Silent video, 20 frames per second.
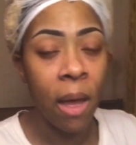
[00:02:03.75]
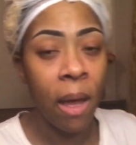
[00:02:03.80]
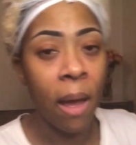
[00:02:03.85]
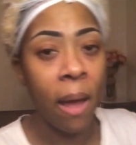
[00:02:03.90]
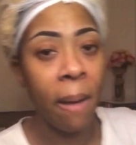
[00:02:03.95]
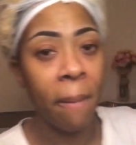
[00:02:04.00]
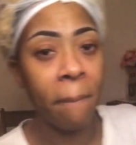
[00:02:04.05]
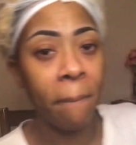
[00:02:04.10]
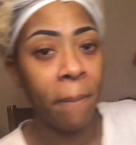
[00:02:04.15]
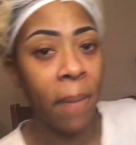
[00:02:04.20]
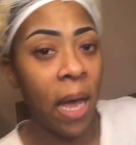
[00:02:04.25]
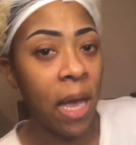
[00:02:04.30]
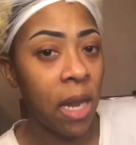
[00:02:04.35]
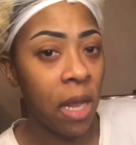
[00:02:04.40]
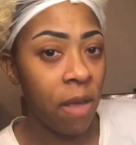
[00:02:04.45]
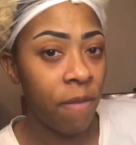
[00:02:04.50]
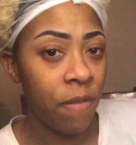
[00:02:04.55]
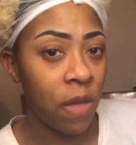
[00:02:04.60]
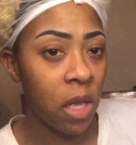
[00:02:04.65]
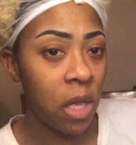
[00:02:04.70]
I might
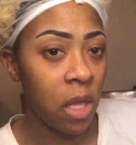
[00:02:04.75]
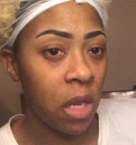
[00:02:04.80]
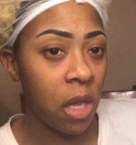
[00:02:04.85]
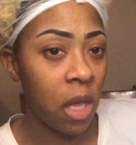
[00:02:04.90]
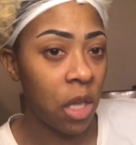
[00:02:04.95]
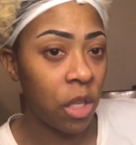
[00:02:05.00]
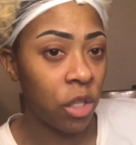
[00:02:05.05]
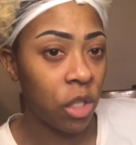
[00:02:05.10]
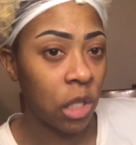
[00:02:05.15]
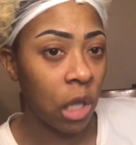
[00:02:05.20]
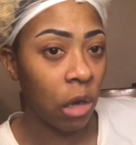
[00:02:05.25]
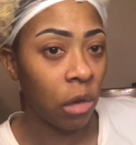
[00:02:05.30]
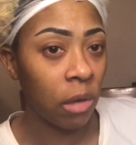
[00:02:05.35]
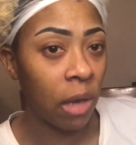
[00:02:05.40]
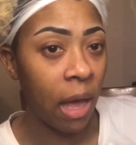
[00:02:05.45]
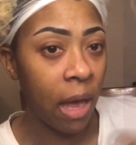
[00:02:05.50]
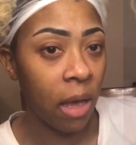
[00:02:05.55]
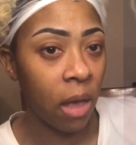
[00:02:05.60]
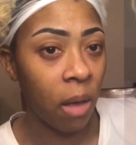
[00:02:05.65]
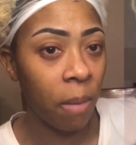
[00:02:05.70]
even insert
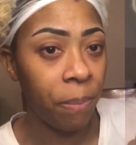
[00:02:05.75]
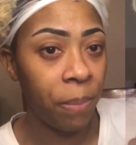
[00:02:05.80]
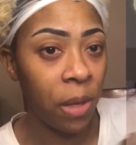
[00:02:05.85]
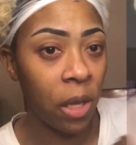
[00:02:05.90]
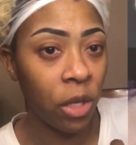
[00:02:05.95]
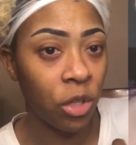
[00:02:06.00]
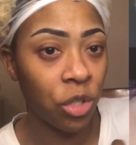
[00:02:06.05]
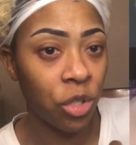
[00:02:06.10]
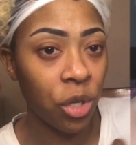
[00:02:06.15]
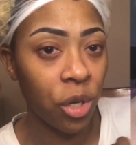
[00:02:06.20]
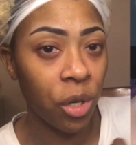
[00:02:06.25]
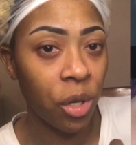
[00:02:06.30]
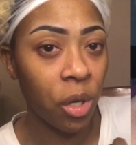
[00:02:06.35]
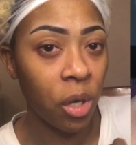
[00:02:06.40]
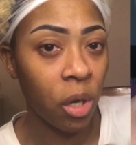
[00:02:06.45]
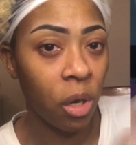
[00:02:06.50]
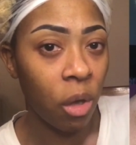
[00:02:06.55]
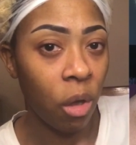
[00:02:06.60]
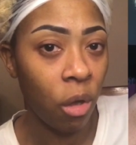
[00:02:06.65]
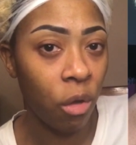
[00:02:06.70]
like a
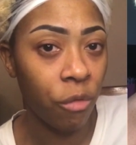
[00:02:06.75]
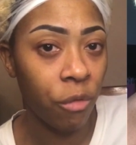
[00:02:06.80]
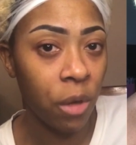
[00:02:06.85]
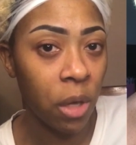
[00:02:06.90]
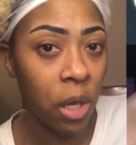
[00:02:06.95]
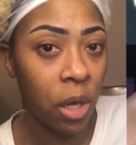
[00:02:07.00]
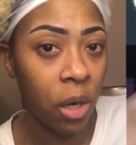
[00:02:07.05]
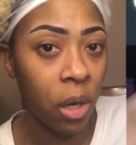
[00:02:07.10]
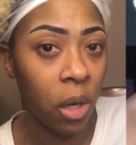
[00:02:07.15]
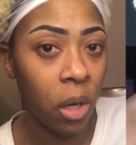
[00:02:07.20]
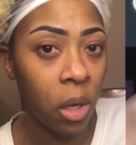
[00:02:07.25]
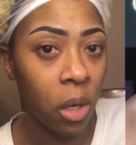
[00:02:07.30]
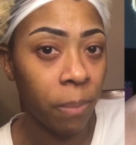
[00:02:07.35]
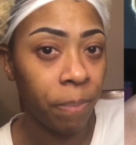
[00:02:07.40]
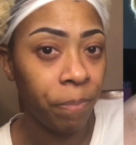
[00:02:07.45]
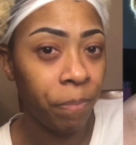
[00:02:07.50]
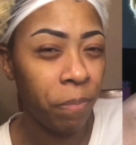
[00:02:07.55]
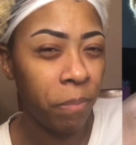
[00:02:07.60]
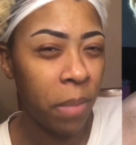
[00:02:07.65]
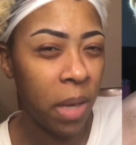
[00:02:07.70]
picture over here,
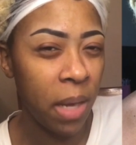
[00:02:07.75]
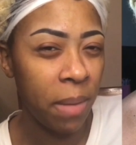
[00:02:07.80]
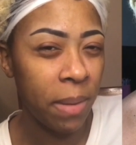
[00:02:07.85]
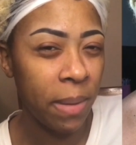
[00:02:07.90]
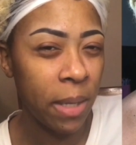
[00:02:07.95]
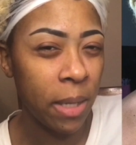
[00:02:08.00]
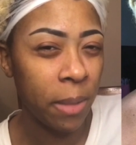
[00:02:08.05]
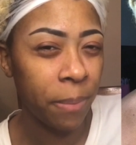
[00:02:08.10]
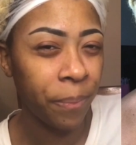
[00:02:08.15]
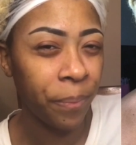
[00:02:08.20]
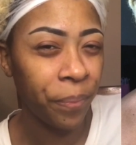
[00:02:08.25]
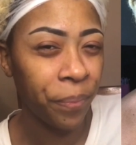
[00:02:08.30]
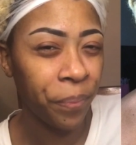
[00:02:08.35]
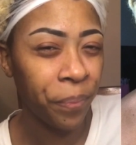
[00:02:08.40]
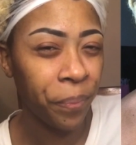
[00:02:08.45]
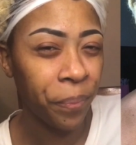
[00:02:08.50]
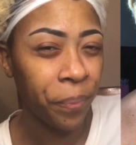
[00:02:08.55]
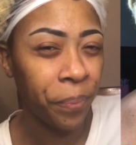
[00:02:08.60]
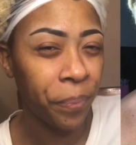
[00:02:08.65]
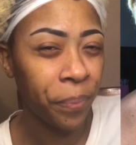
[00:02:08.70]
maybe.
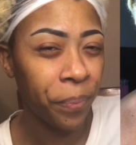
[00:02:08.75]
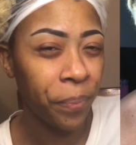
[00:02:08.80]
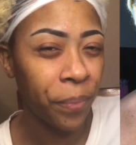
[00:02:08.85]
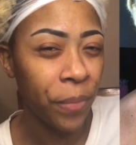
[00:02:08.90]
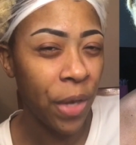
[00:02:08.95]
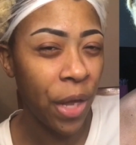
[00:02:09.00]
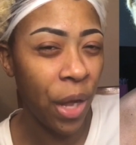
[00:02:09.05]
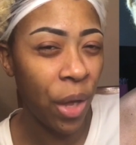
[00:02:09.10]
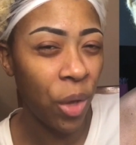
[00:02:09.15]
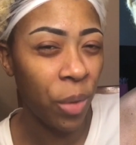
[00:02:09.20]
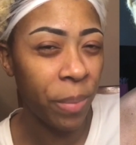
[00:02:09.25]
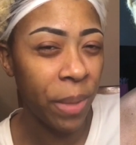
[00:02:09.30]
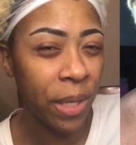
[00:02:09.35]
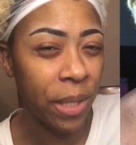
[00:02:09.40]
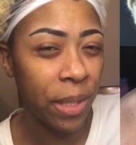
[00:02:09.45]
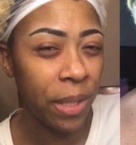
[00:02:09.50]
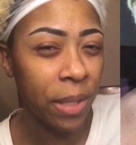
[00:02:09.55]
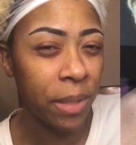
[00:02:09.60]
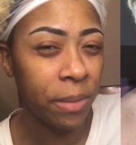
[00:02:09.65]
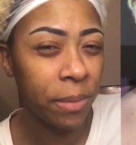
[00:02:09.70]
I hope I
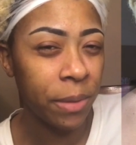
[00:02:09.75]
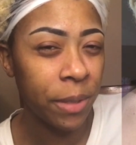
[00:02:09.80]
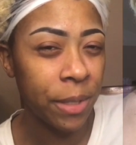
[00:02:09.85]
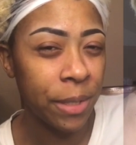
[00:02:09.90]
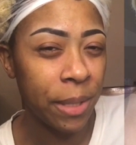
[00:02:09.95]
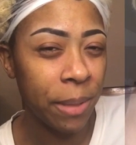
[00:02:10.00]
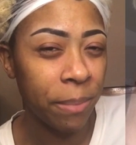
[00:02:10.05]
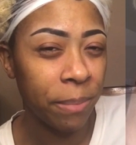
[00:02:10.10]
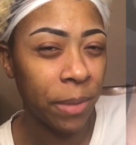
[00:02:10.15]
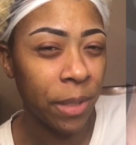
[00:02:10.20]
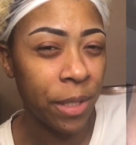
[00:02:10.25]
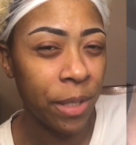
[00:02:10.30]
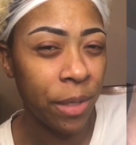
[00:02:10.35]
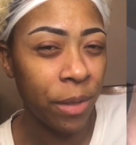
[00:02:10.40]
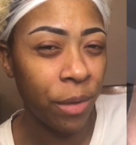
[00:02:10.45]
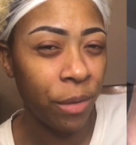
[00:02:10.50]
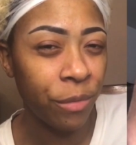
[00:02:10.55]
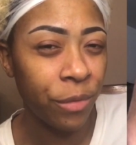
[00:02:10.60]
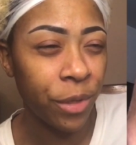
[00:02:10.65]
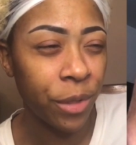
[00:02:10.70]
did, because I'm leaning
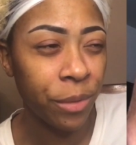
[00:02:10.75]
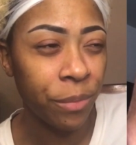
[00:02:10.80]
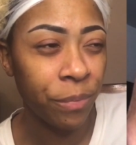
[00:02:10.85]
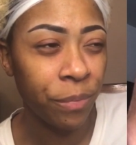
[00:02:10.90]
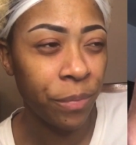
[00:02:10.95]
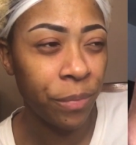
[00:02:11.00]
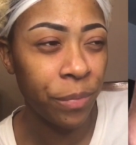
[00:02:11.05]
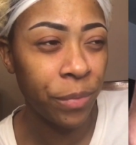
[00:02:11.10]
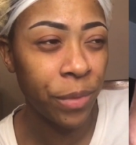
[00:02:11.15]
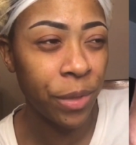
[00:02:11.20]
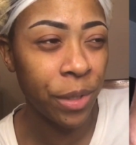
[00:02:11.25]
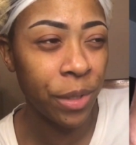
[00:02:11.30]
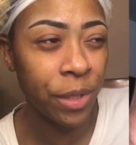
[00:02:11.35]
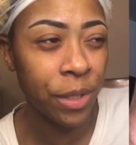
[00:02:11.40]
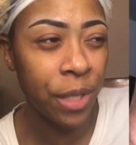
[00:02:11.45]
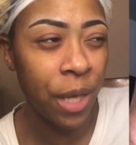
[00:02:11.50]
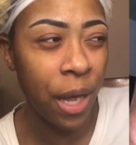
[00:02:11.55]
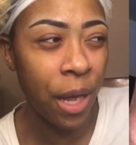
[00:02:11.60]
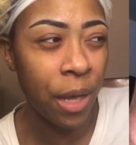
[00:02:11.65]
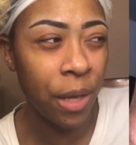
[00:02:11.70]
over to the
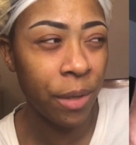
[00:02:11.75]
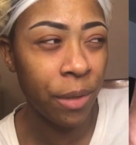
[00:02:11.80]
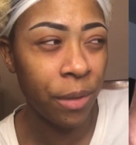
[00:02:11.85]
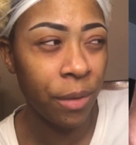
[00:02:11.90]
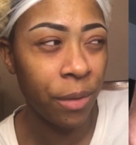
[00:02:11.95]
side.